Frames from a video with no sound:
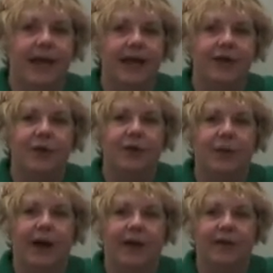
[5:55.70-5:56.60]
and you were
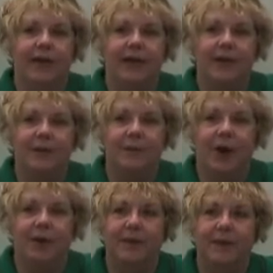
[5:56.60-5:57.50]
wealthy, you
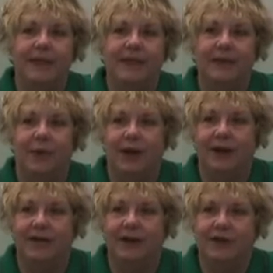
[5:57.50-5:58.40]
probably did one
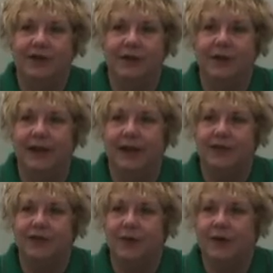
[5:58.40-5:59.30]
of 2 things.
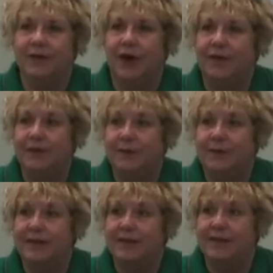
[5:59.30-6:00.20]
You were involved in
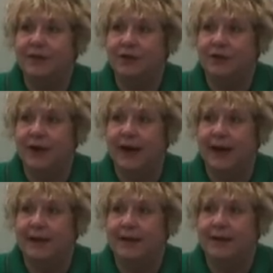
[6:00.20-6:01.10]
business or
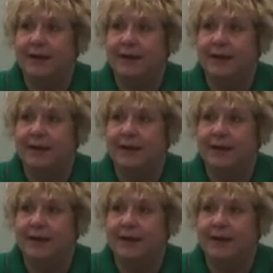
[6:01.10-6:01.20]
trade,